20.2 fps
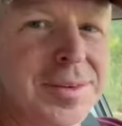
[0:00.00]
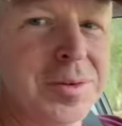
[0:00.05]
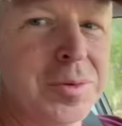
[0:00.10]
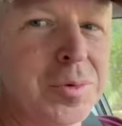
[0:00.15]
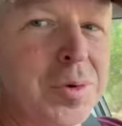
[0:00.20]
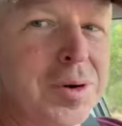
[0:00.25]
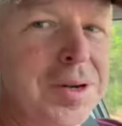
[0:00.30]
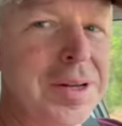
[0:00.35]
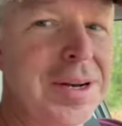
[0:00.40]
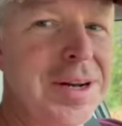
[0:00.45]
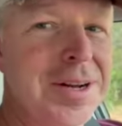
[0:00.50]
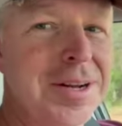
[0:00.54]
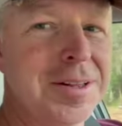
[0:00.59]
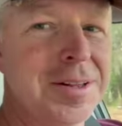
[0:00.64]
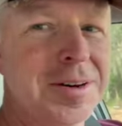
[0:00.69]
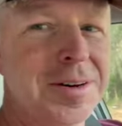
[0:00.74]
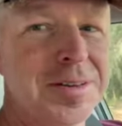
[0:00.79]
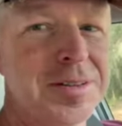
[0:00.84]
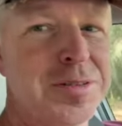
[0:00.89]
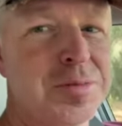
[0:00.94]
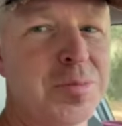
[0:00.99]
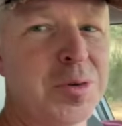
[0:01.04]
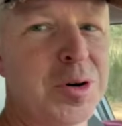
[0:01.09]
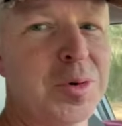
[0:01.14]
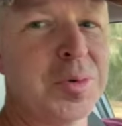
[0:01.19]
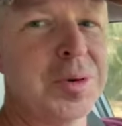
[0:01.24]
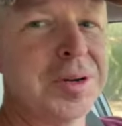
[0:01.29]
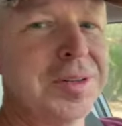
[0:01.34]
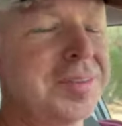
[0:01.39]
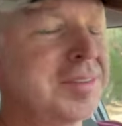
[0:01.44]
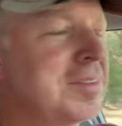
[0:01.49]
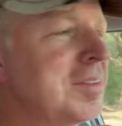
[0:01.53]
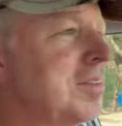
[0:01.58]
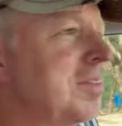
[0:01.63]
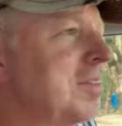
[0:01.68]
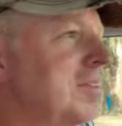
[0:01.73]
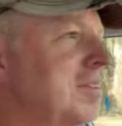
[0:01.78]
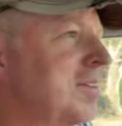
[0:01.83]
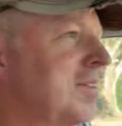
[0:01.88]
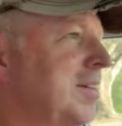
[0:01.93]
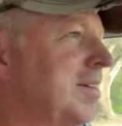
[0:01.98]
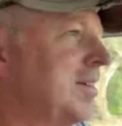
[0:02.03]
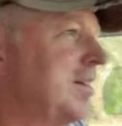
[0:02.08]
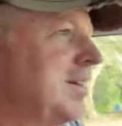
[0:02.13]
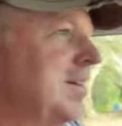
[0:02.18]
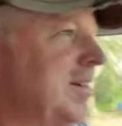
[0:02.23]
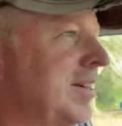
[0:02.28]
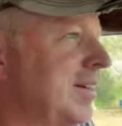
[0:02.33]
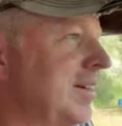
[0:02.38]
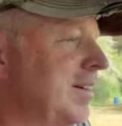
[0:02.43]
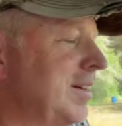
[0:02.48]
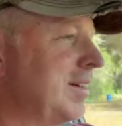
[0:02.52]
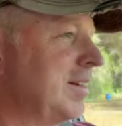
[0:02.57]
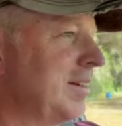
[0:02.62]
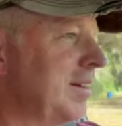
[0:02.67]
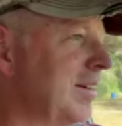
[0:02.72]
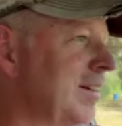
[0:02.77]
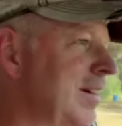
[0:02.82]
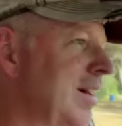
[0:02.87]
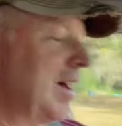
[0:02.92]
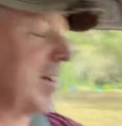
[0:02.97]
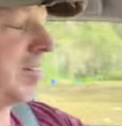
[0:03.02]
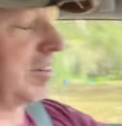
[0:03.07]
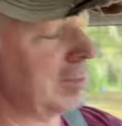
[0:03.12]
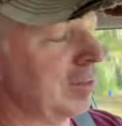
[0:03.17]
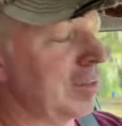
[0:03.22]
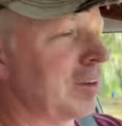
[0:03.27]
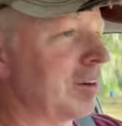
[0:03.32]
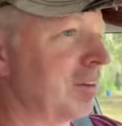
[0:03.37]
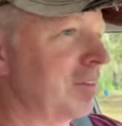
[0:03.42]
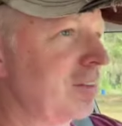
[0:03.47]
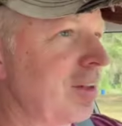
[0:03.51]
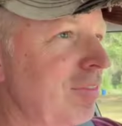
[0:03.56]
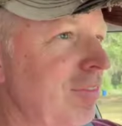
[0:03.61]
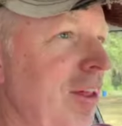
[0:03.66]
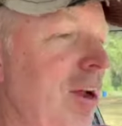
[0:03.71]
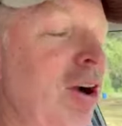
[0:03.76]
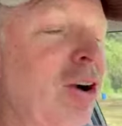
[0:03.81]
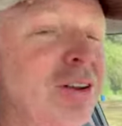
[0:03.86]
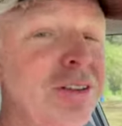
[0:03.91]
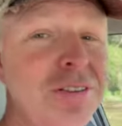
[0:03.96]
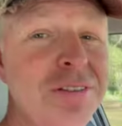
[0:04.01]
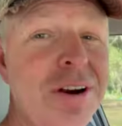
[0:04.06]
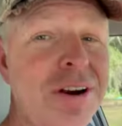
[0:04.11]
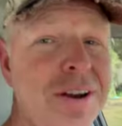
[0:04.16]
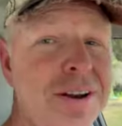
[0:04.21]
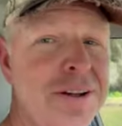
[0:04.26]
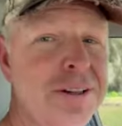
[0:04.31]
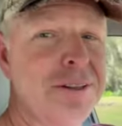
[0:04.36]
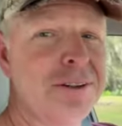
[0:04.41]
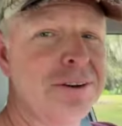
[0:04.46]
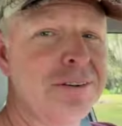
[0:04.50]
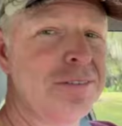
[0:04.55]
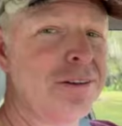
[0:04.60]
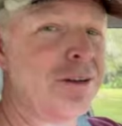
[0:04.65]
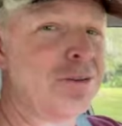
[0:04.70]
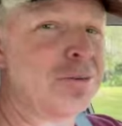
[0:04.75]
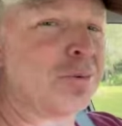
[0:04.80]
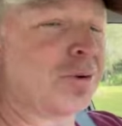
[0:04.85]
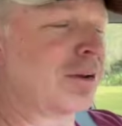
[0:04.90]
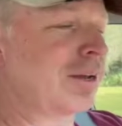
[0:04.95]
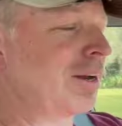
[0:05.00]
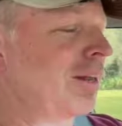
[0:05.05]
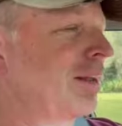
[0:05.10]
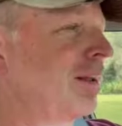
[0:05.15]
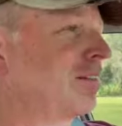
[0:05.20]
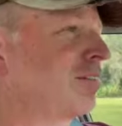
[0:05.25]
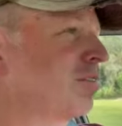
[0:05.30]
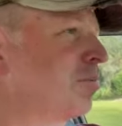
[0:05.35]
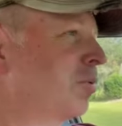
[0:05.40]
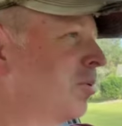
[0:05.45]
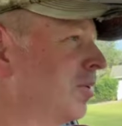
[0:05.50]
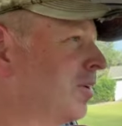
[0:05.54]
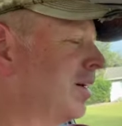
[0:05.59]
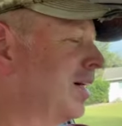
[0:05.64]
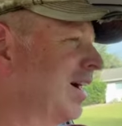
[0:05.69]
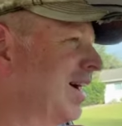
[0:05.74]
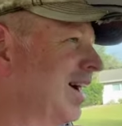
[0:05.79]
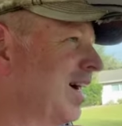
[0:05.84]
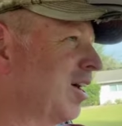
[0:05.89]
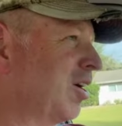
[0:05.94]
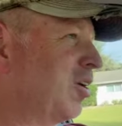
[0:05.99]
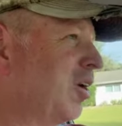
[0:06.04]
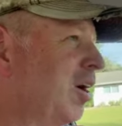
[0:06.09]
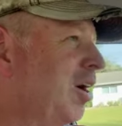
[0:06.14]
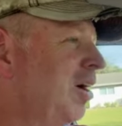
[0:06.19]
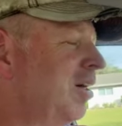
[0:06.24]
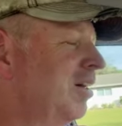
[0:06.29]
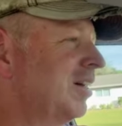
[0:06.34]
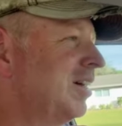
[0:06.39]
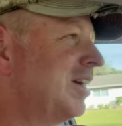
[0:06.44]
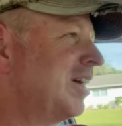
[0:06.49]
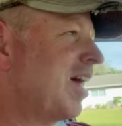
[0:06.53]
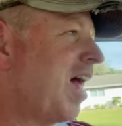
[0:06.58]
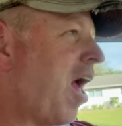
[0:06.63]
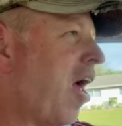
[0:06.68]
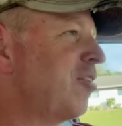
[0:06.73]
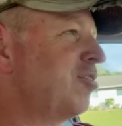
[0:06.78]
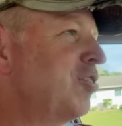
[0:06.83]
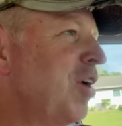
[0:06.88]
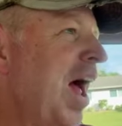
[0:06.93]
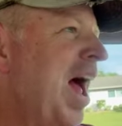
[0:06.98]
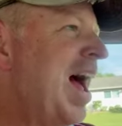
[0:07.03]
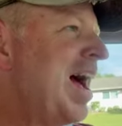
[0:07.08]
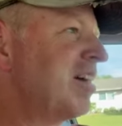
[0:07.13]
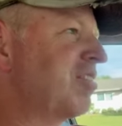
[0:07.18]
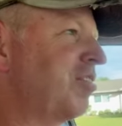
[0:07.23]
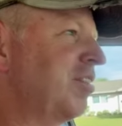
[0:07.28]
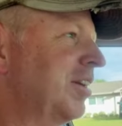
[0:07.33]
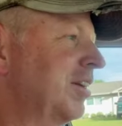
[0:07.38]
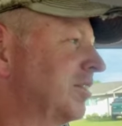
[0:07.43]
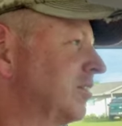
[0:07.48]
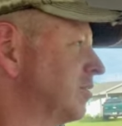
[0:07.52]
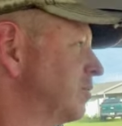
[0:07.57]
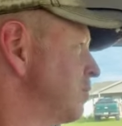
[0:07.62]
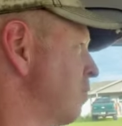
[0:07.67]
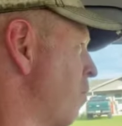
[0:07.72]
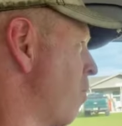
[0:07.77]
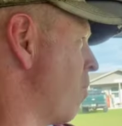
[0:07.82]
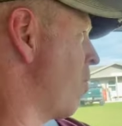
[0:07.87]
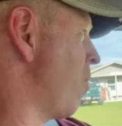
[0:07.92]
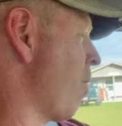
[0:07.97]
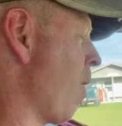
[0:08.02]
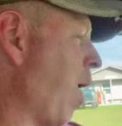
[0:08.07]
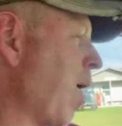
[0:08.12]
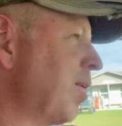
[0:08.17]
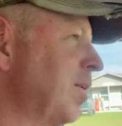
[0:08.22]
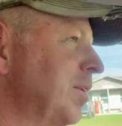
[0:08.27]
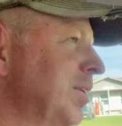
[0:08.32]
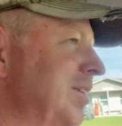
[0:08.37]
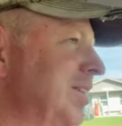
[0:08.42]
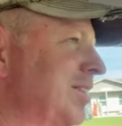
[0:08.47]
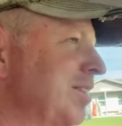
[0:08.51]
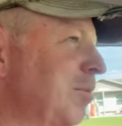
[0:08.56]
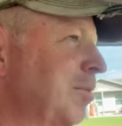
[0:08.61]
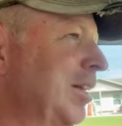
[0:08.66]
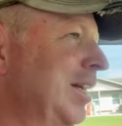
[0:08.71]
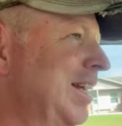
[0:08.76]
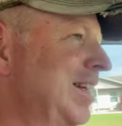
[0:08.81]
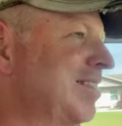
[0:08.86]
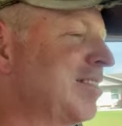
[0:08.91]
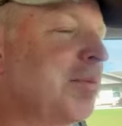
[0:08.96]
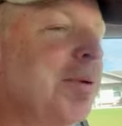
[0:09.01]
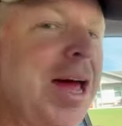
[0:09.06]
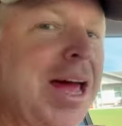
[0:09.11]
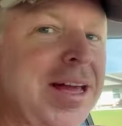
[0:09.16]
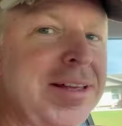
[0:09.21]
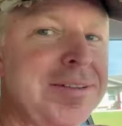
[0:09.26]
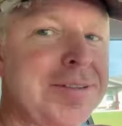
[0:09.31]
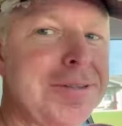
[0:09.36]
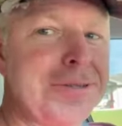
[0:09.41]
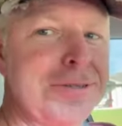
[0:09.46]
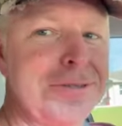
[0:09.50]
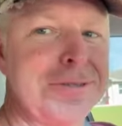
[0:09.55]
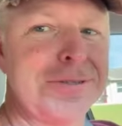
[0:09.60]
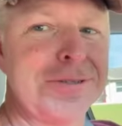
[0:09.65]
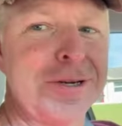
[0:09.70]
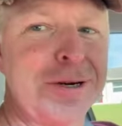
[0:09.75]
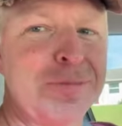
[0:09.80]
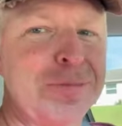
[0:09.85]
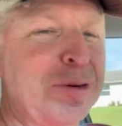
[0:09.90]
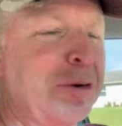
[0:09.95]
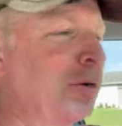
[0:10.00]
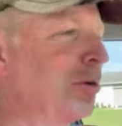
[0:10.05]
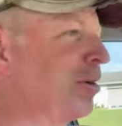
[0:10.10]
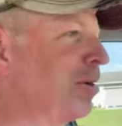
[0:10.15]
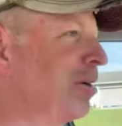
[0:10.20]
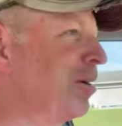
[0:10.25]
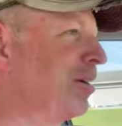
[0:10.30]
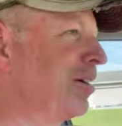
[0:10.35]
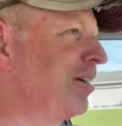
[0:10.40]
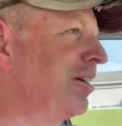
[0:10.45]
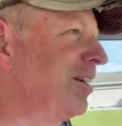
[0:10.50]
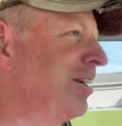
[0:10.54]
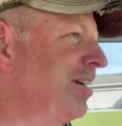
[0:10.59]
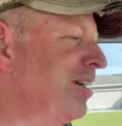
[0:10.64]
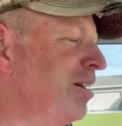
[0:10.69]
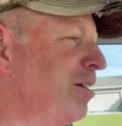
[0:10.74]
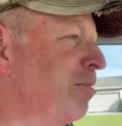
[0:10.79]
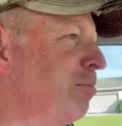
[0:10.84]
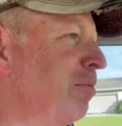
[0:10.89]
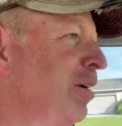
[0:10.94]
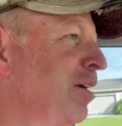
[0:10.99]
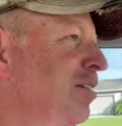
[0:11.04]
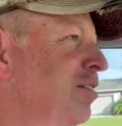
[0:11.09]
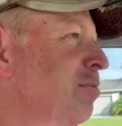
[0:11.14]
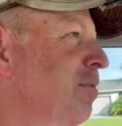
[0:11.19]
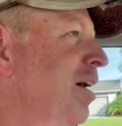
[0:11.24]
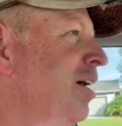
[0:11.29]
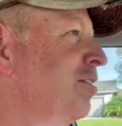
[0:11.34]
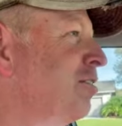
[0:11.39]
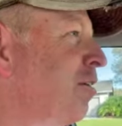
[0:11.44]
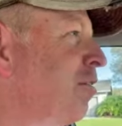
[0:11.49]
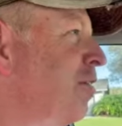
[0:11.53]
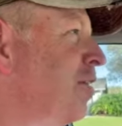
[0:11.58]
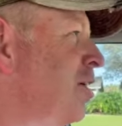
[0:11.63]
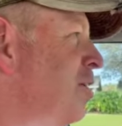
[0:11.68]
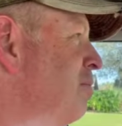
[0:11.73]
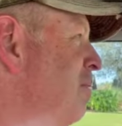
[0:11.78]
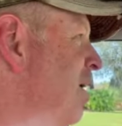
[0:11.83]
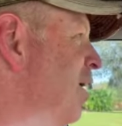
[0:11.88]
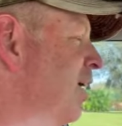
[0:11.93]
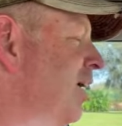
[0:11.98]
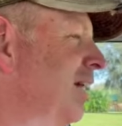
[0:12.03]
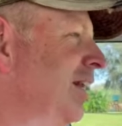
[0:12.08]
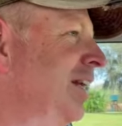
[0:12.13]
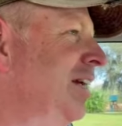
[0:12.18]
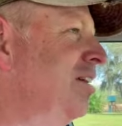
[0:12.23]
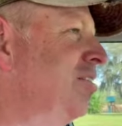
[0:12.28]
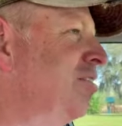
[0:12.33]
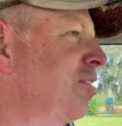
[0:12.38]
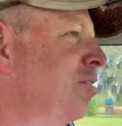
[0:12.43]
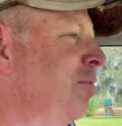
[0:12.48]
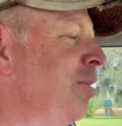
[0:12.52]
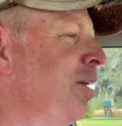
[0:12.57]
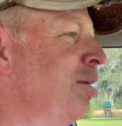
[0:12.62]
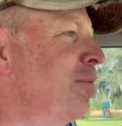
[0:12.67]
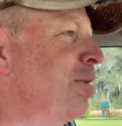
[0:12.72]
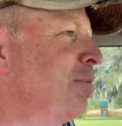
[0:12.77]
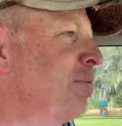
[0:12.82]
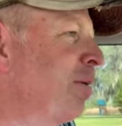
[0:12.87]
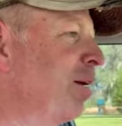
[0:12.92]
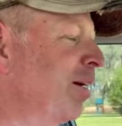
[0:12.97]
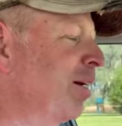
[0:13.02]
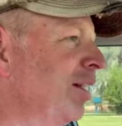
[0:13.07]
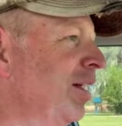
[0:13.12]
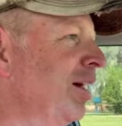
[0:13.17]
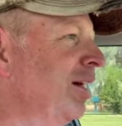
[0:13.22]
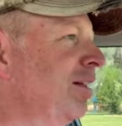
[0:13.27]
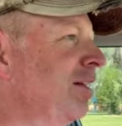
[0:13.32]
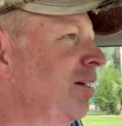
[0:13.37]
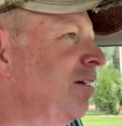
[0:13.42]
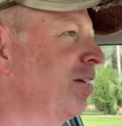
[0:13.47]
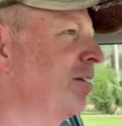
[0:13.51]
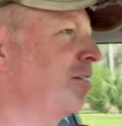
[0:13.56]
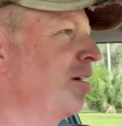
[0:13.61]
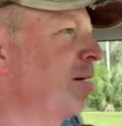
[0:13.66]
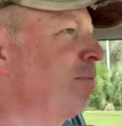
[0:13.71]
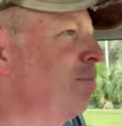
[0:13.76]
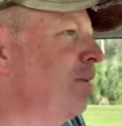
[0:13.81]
working on clearing some more woods. Actually clearing stuff that I already started to clear. So I was working on that some more, and I got a call to action. Somebody needs some eggs. So I'm going to bring some eggs over to the American Legion and meet them in the parking lot there and drop them